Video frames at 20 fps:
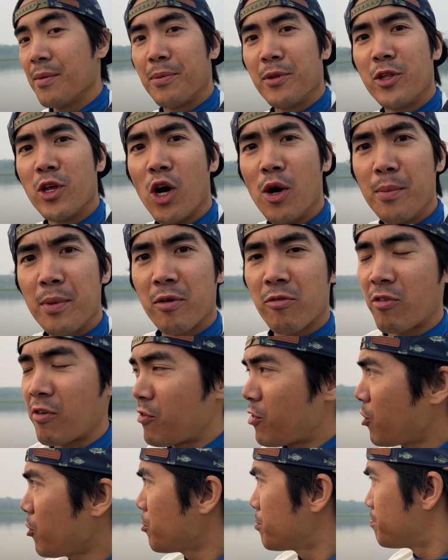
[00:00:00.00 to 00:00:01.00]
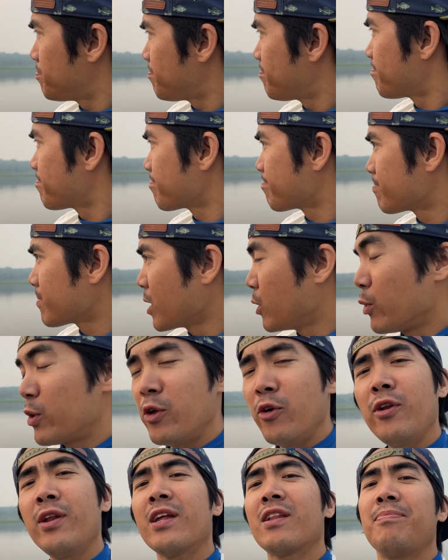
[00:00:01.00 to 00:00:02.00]
Potomac River. We're
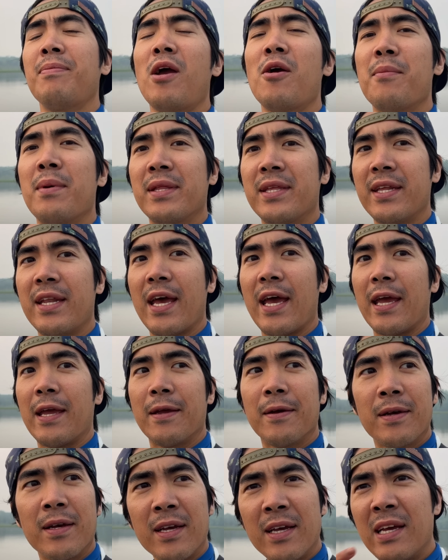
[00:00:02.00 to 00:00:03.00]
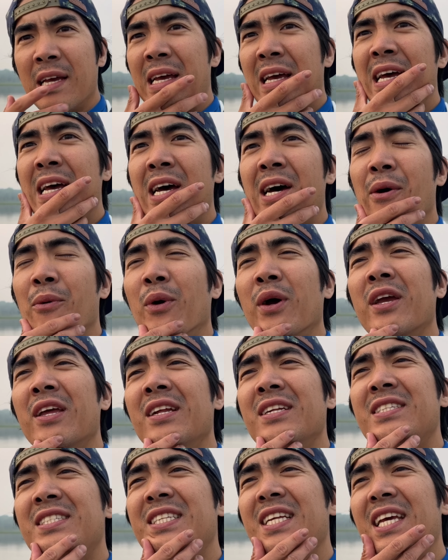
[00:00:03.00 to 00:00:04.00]
doing an experiment today. We're gonna
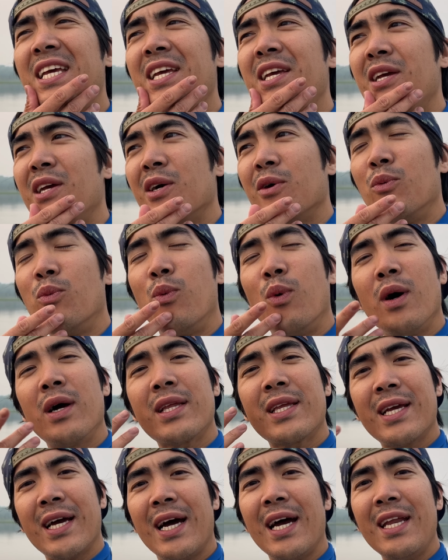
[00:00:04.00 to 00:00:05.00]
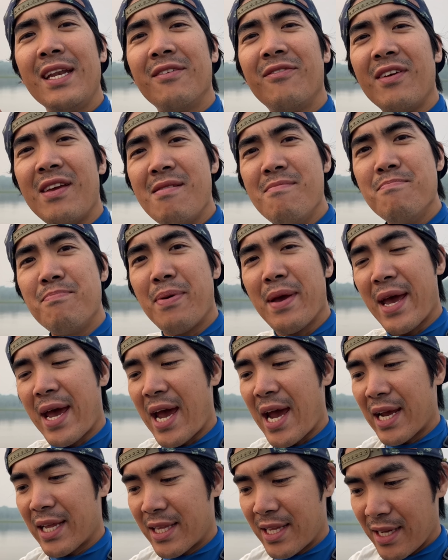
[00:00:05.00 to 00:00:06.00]
see what kind of
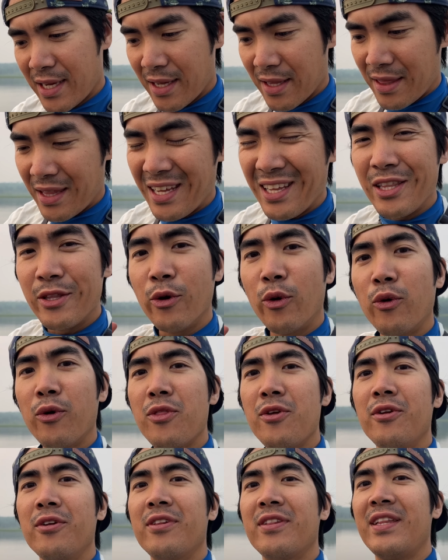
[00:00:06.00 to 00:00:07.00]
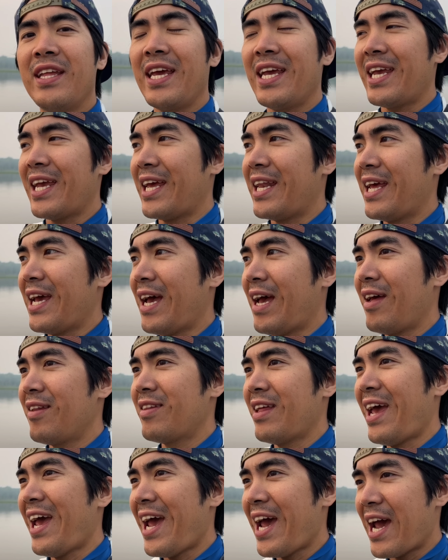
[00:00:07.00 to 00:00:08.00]
impact the northern snakehead has
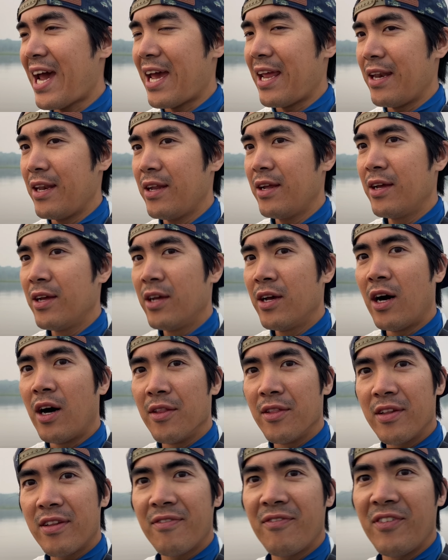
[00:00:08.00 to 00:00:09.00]
had on this